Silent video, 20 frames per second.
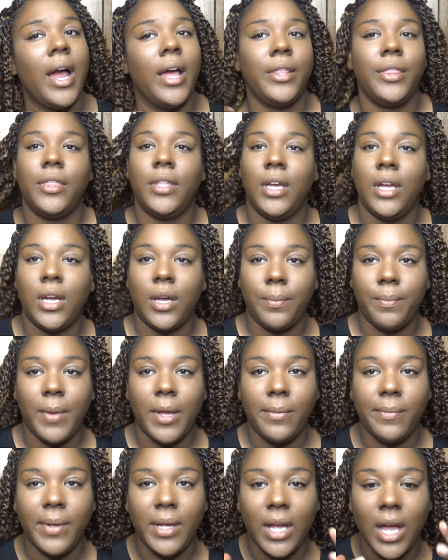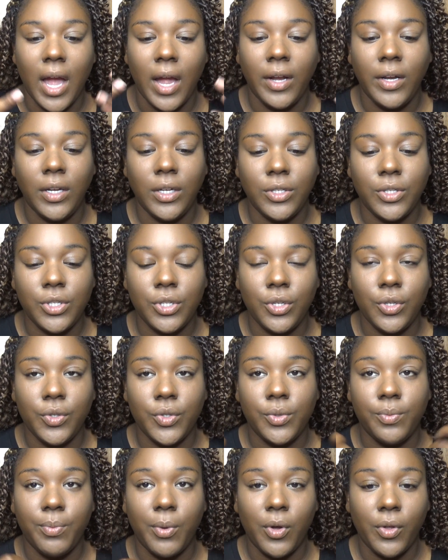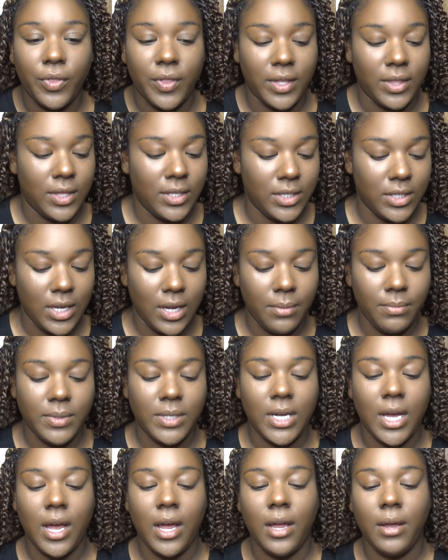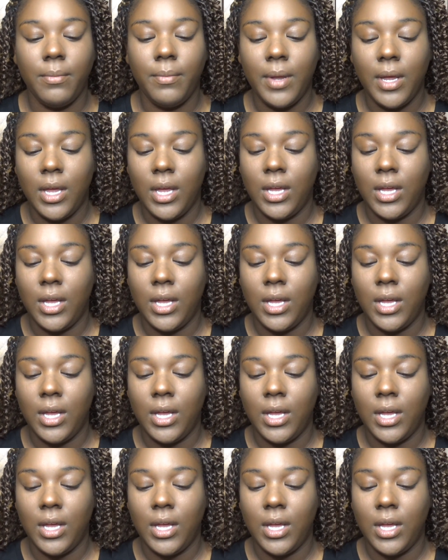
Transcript: I think maybe I need to use both at the same time